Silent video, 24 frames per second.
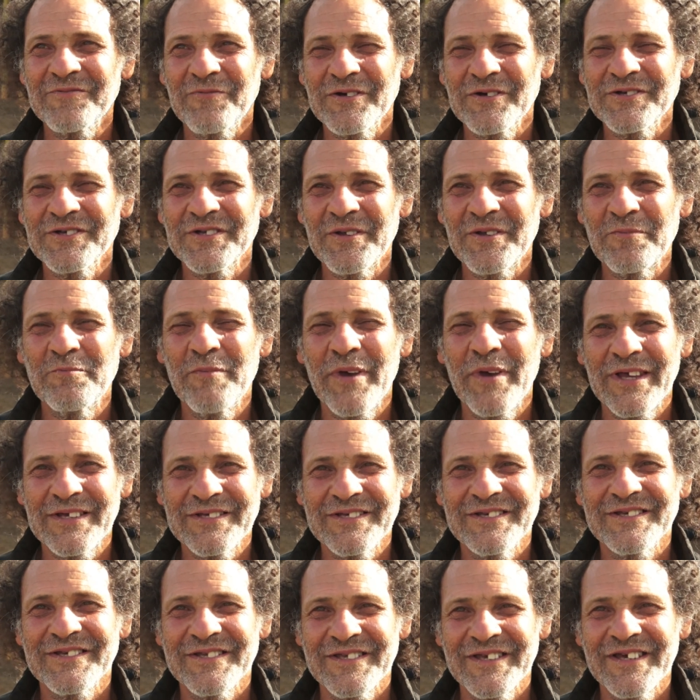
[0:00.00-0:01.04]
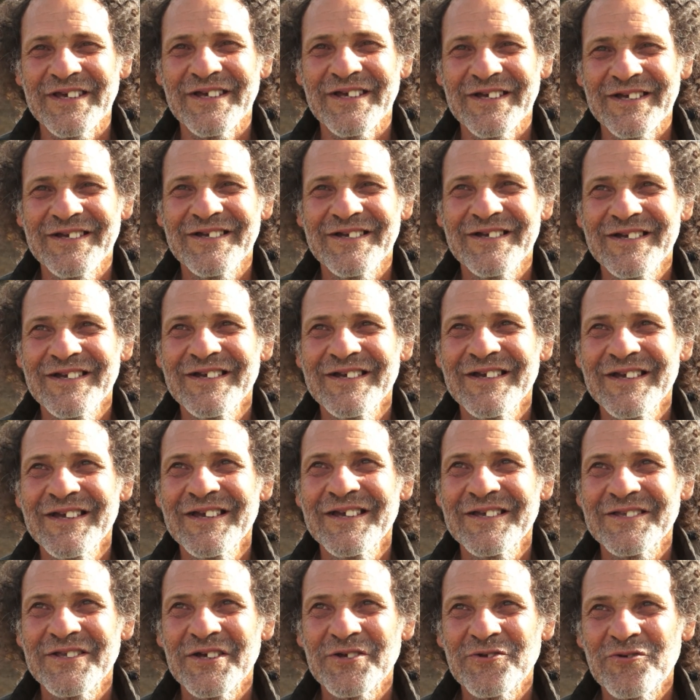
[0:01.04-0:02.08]
was the best thing.
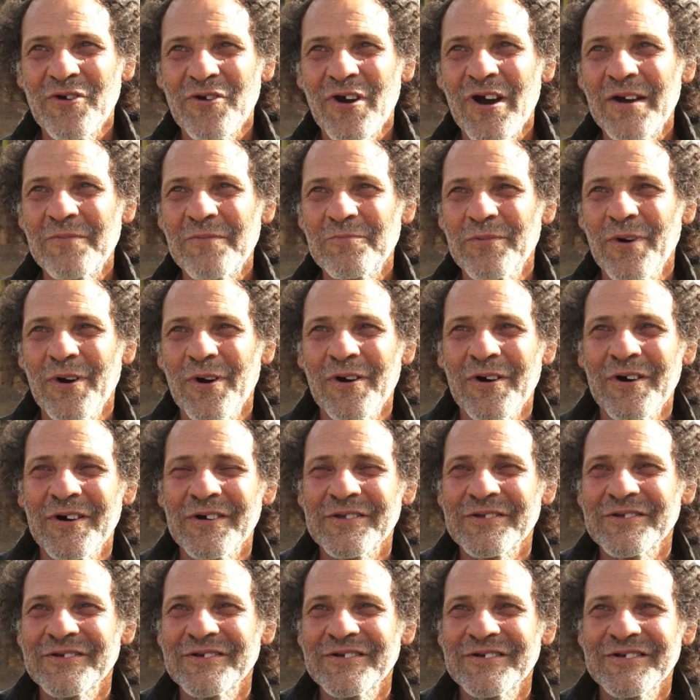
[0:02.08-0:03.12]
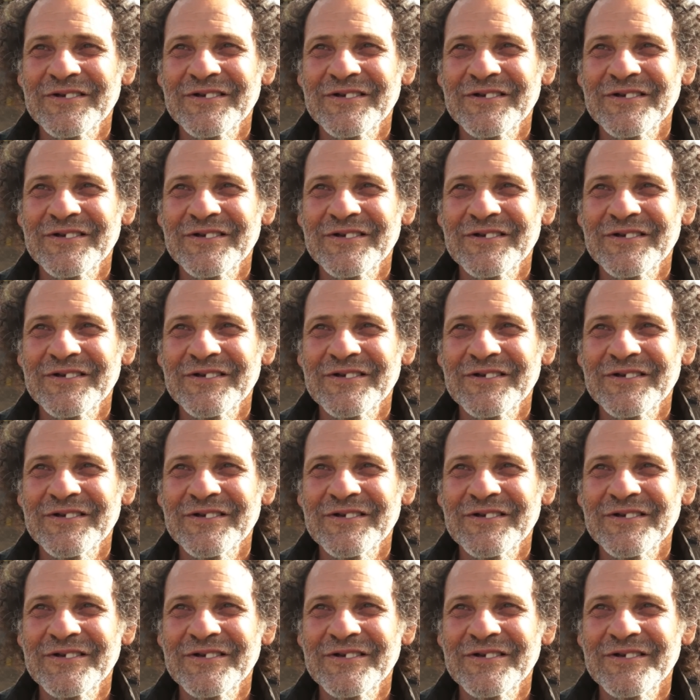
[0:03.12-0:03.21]
The tripod